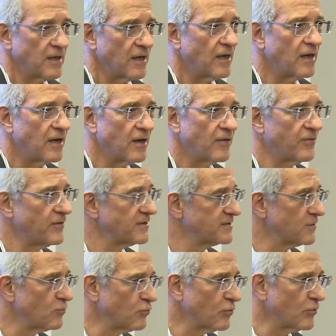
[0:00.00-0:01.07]
uh, there's
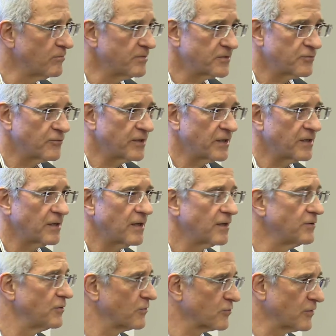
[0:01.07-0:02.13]
a war between
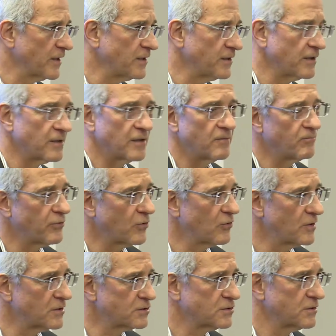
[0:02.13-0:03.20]
Ukrainian and
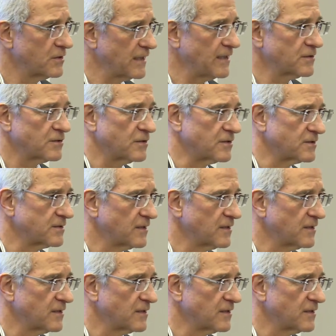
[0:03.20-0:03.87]
Polish nationalists.